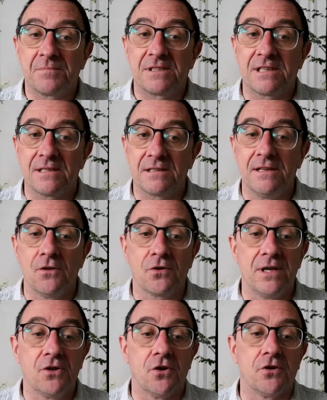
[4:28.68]
technically
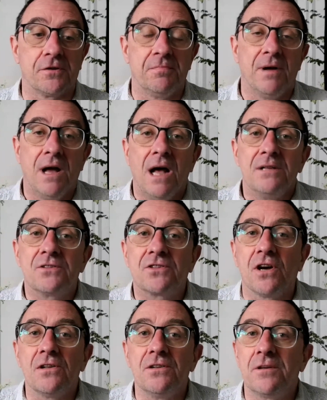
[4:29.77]
looking good.
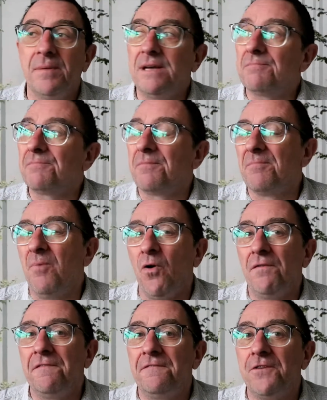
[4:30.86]
Scotland's a bit
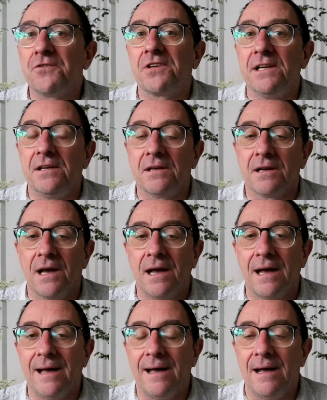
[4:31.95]
more fuzzy
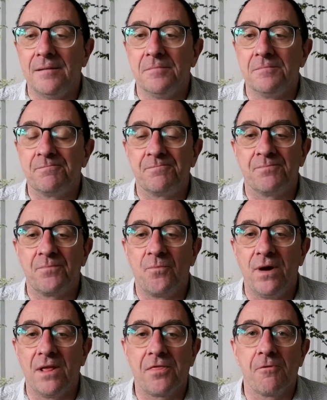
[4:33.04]

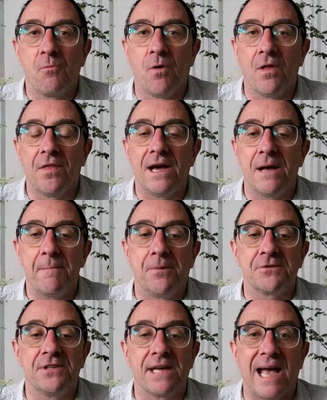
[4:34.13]
with what they're
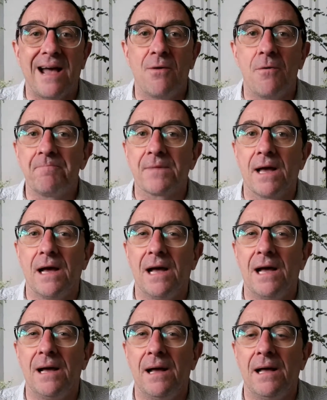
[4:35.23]
putting out,
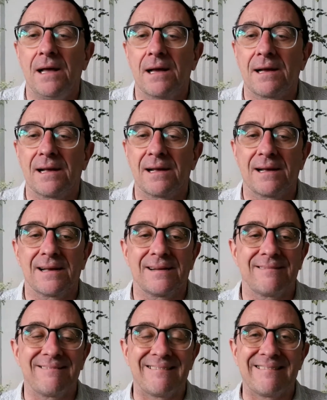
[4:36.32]
and
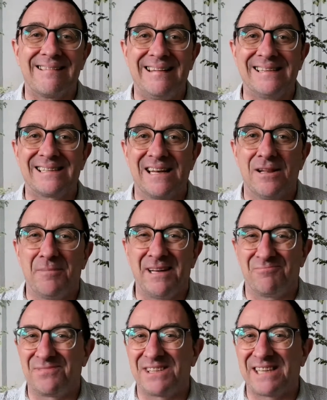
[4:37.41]
it's a little
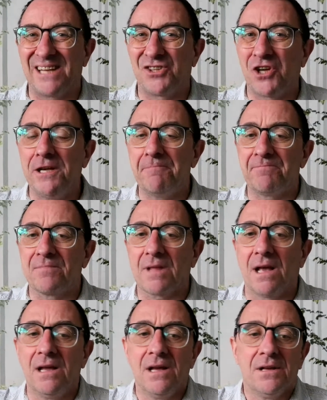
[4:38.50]
bit sketchy.
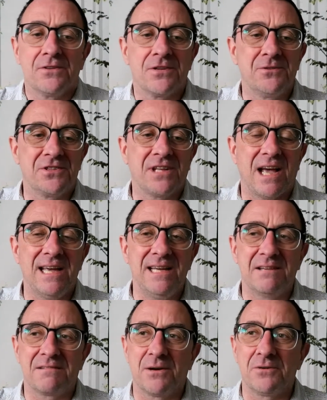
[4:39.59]
So
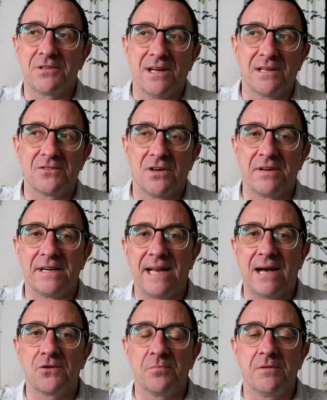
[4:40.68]
today there was a sort of an
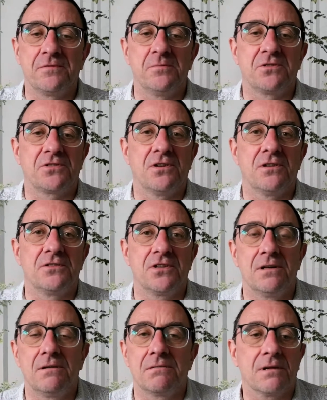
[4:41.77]
announcement from
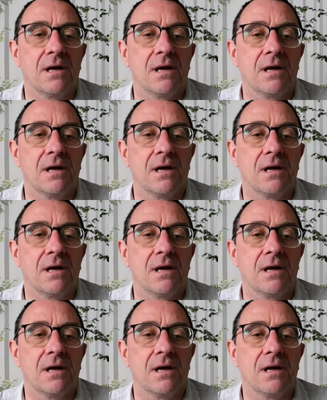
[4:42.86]
Sturgeon